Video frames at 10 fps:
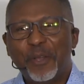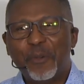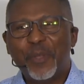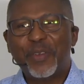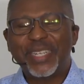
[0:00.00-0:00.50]

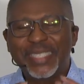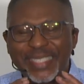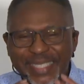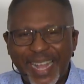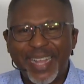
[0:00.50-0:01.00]
We're
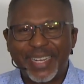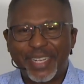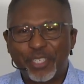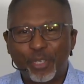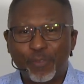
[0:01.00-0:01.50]
excited
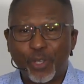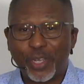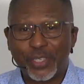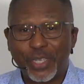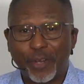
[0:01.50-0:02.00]
that you've
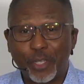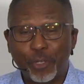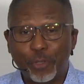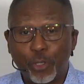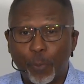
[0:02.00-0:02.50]
joined us here on
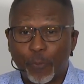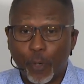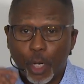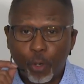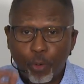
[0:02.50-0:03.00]
YouTube
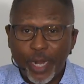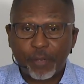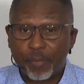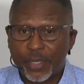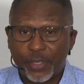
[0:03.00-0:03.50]
for a
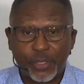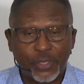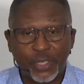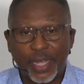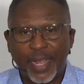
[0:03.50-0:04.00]
great message
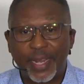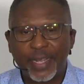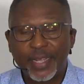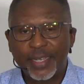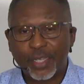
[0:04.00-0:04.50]
today
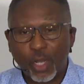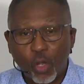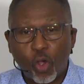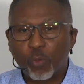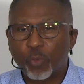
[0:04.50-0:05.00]
that the
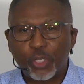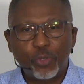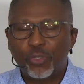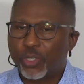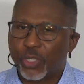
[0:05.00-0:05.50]
Lord would
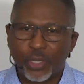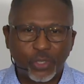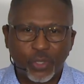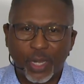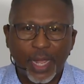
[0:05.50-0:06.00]
use to
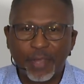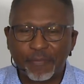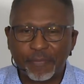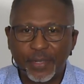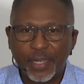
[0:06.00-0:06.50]
touch your life.